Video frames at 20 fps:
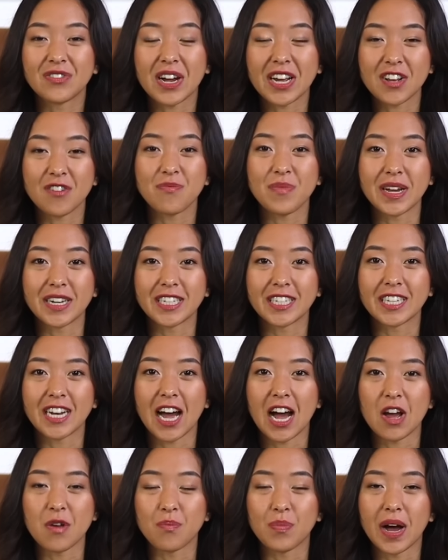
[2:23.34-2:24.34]
recommended
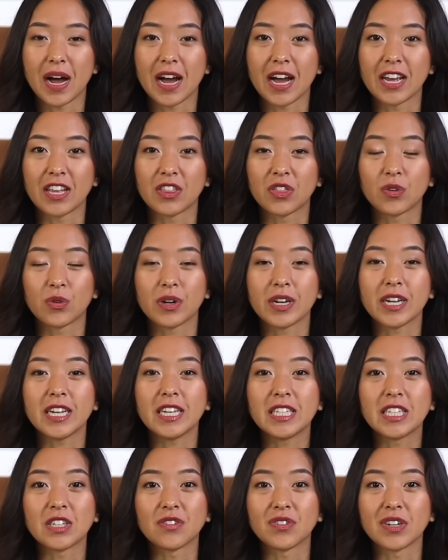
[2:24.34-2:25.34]
I buy
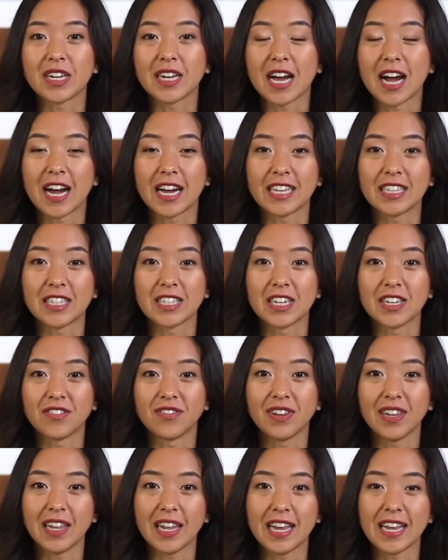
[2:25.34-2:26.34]
3 different kinds
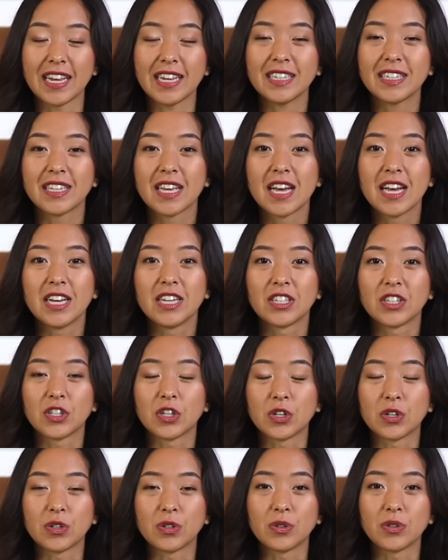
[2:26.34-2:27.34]
of lace,
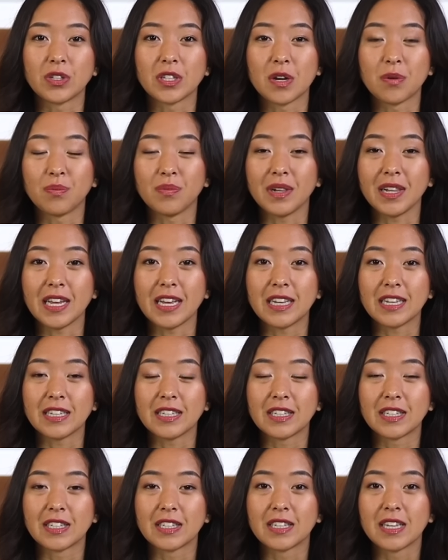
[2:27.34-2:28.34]
so some
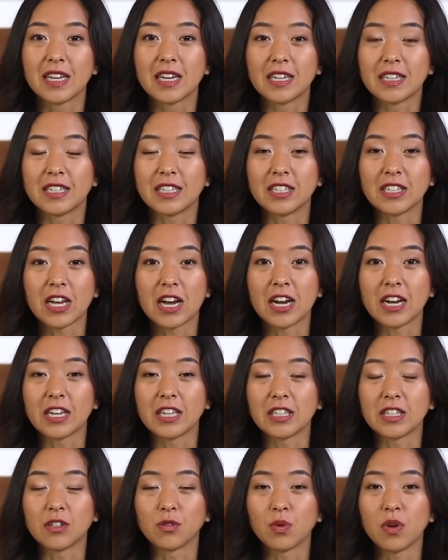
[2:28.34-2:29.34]
lace
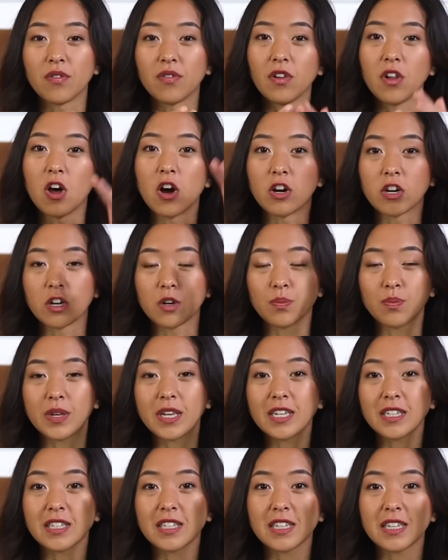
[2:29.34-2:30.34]
designs with longer
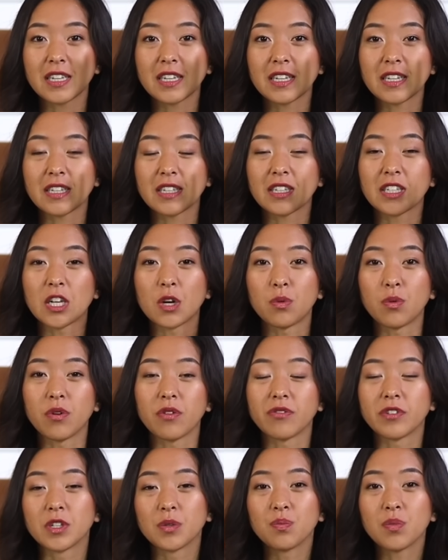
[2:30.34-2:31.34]
pieces, some
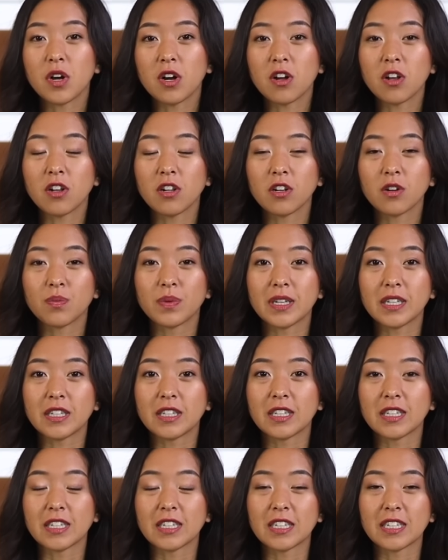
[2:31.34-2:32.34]
with smaller
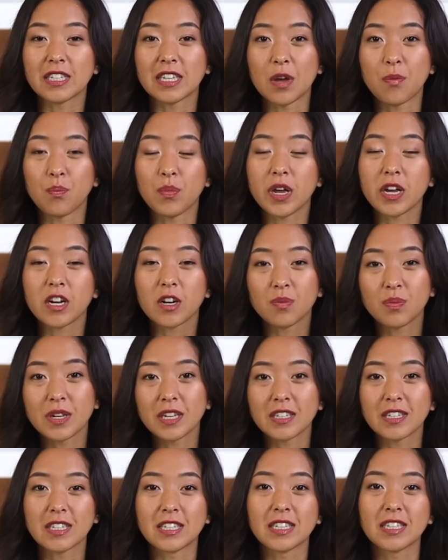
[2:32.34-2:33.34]
pieces and bigger
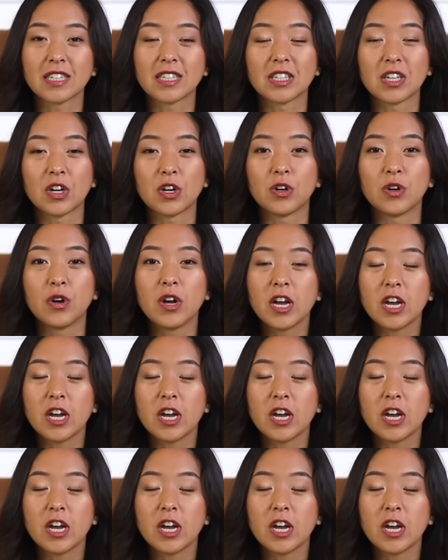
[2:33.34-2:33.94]
pieces, so